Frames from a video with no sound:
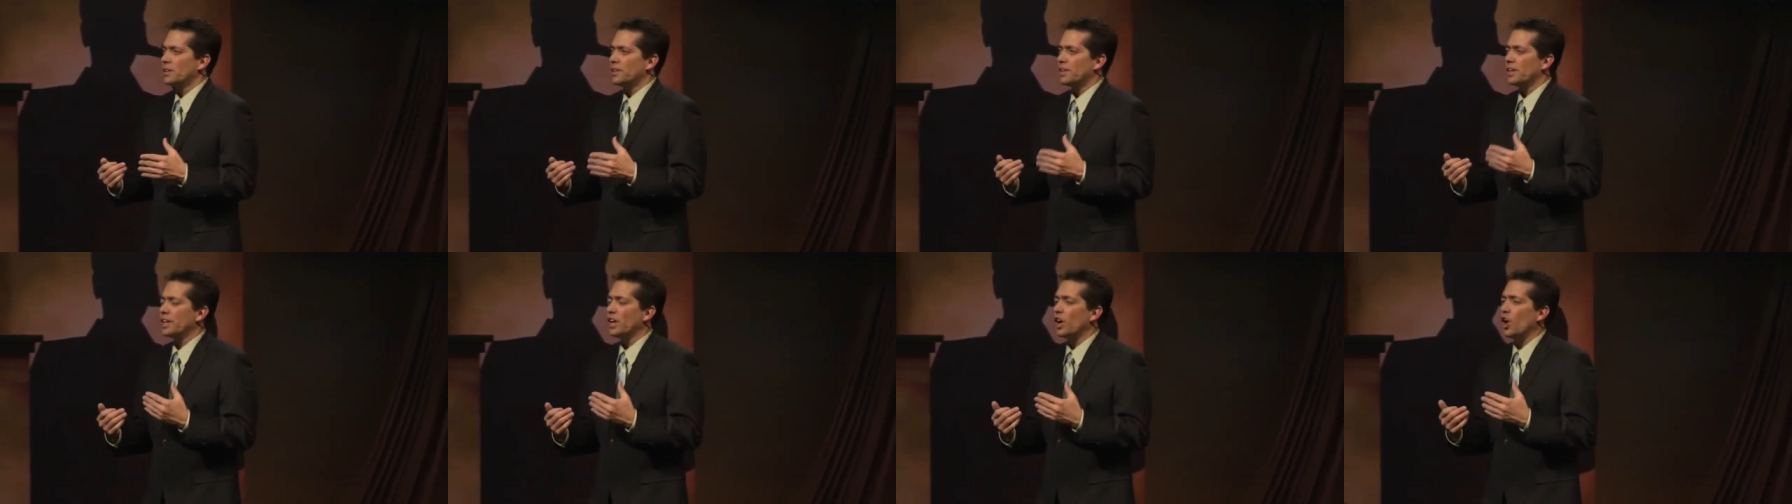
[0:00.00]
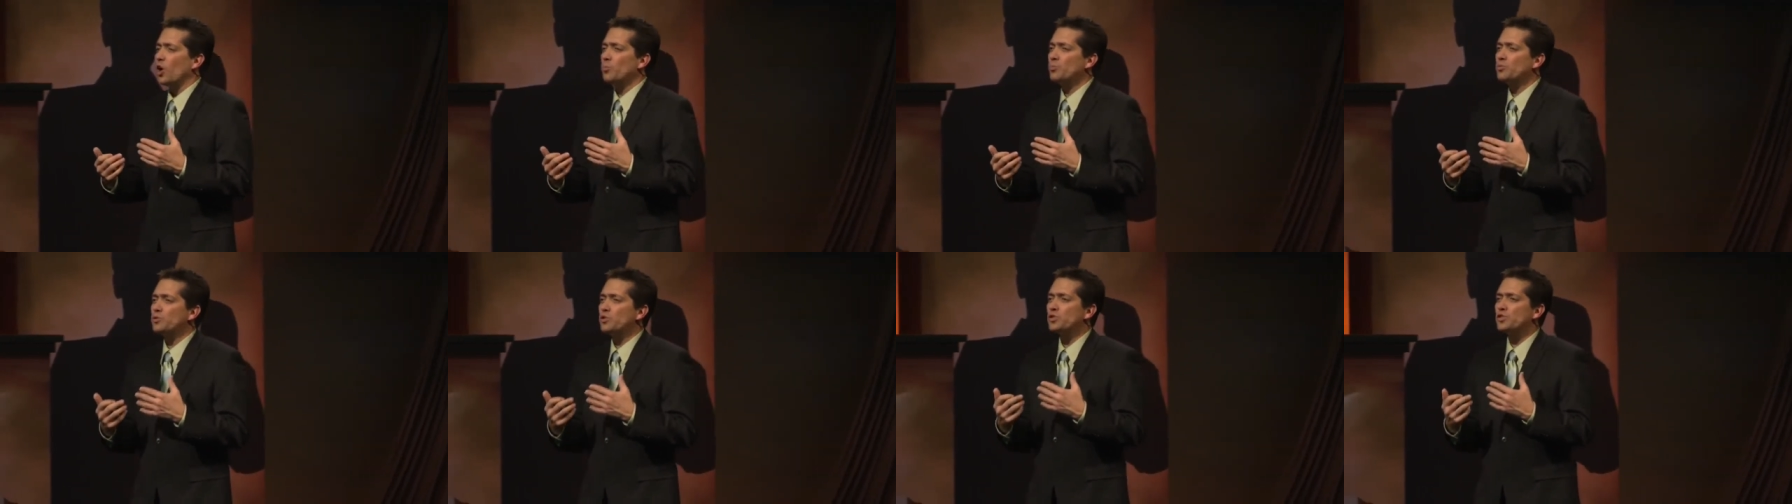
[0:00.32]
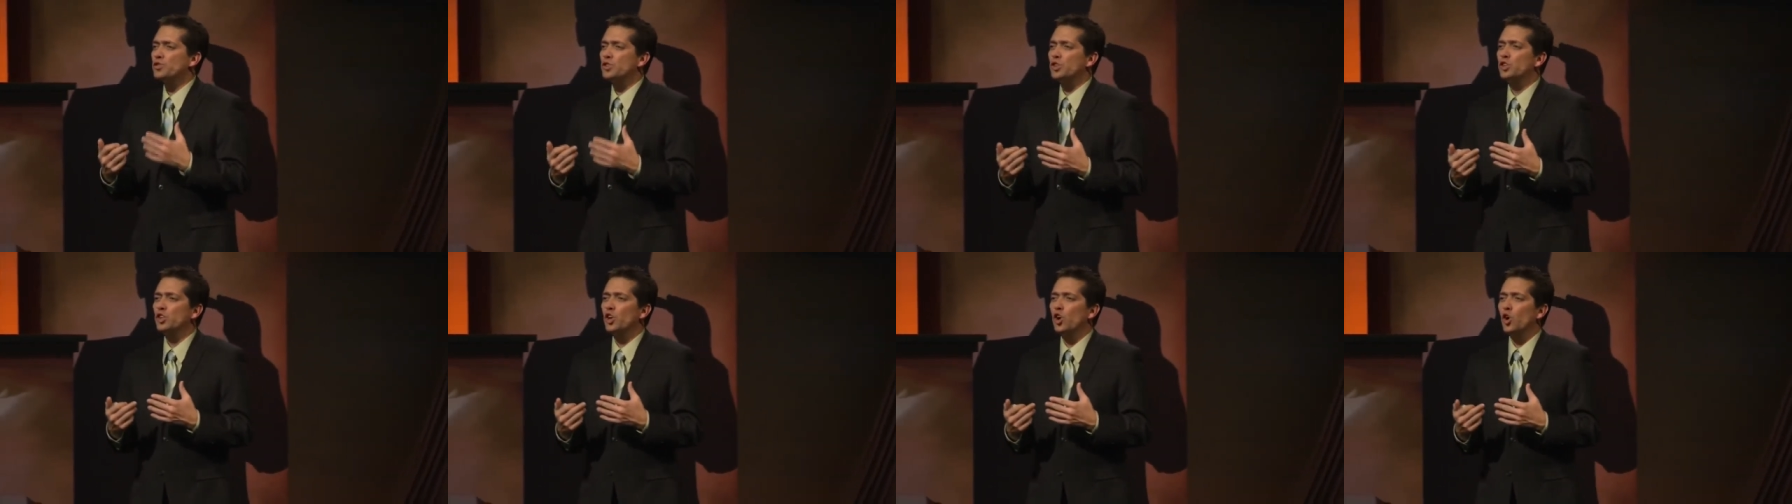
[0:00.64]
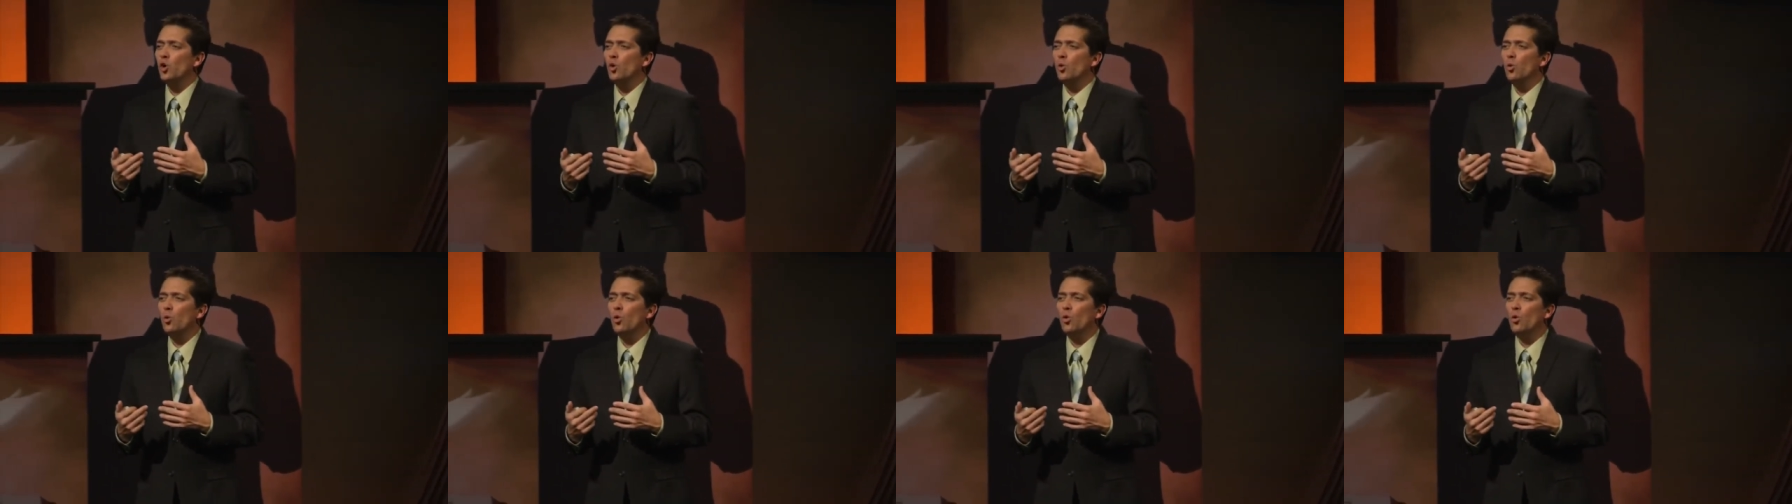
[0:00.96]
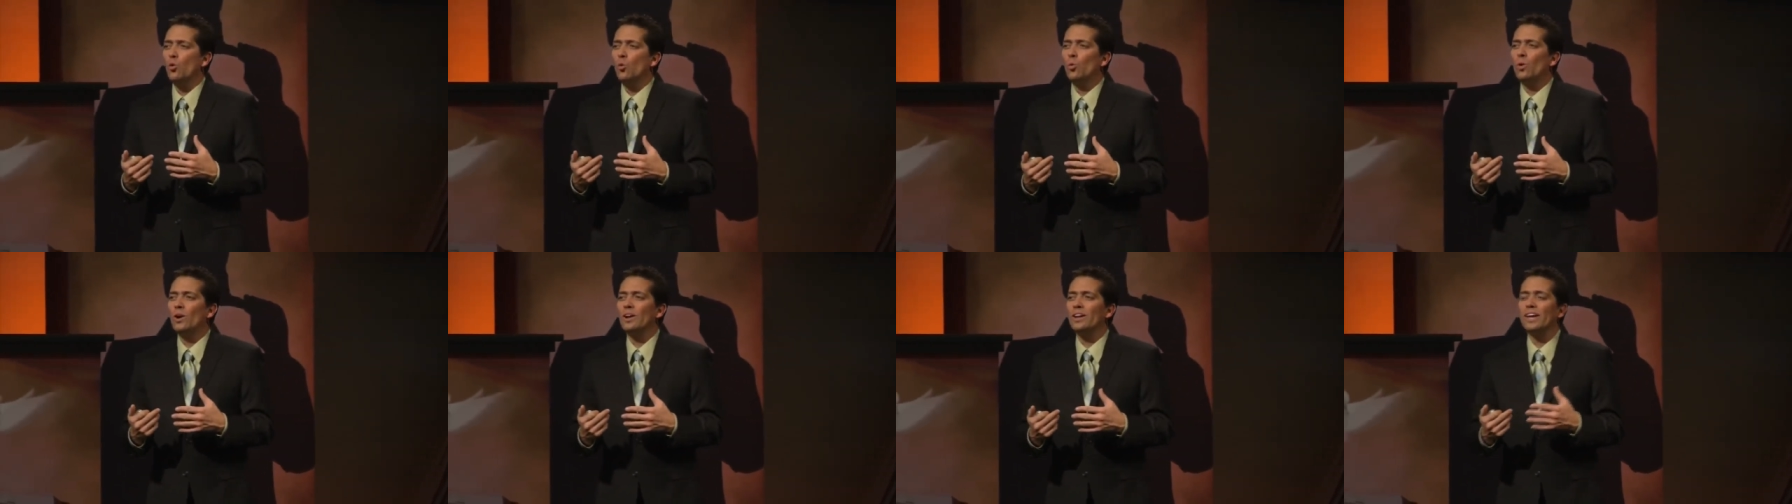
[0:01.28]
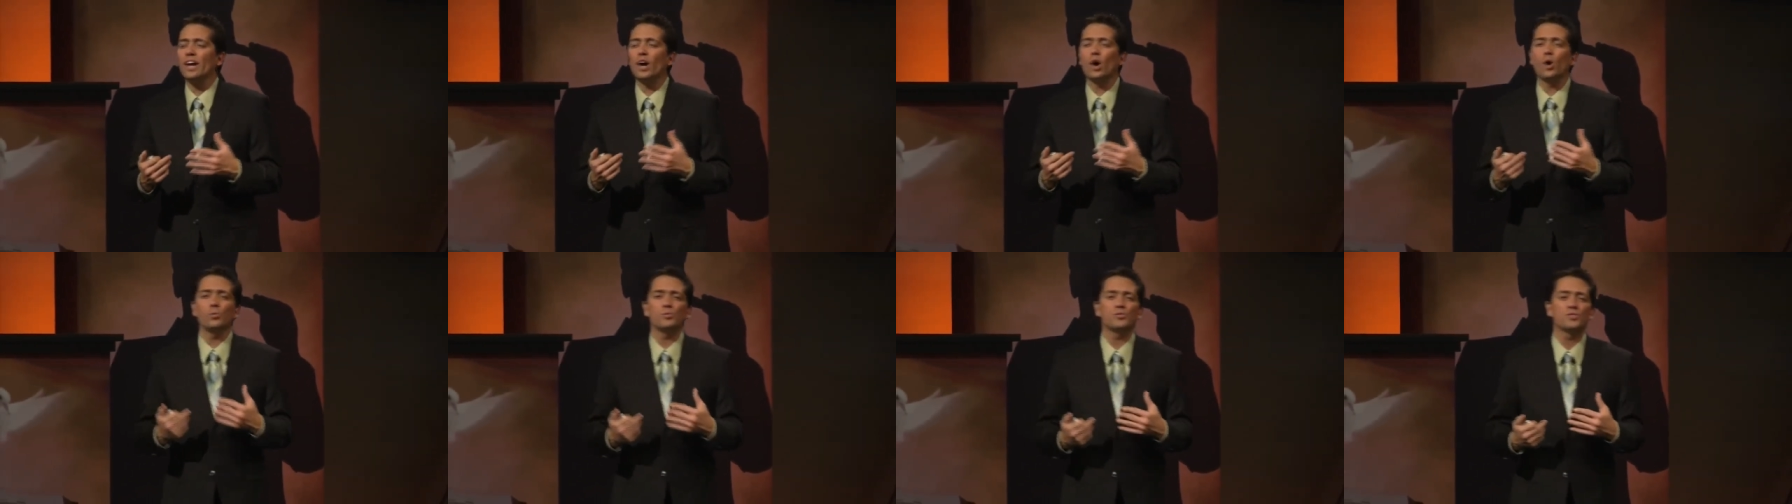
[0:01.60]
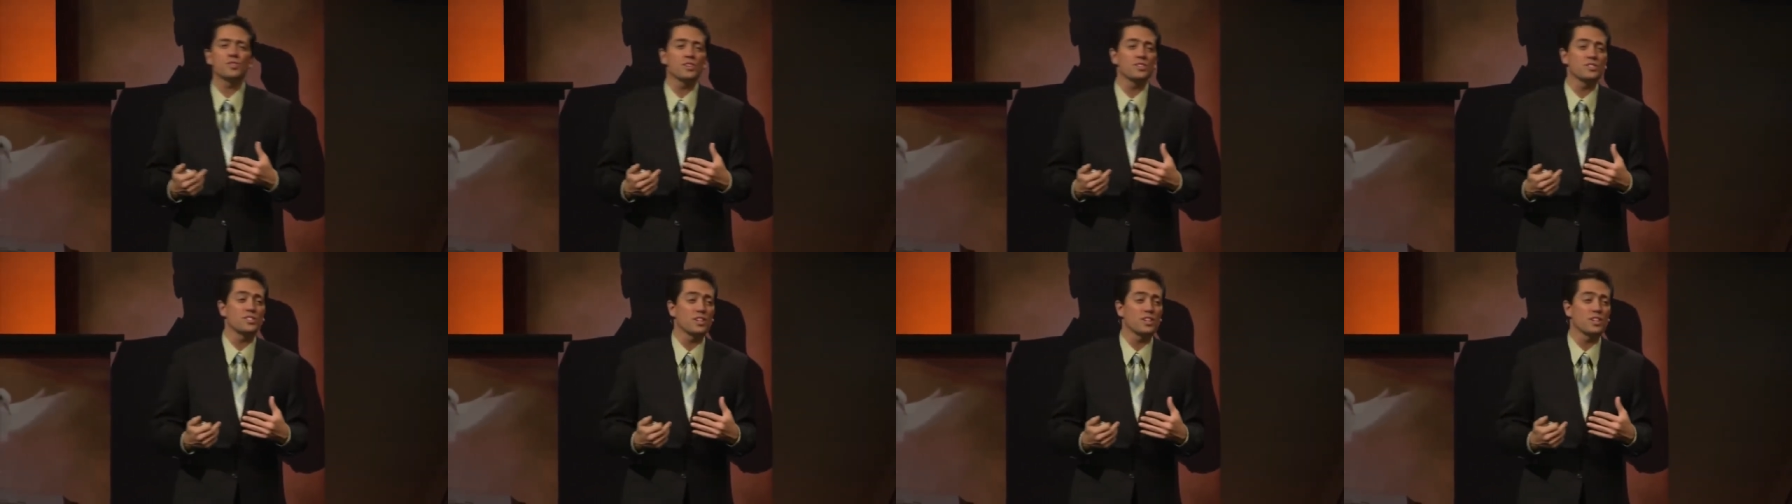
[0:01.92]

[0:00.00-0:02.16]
that helps us to know what helps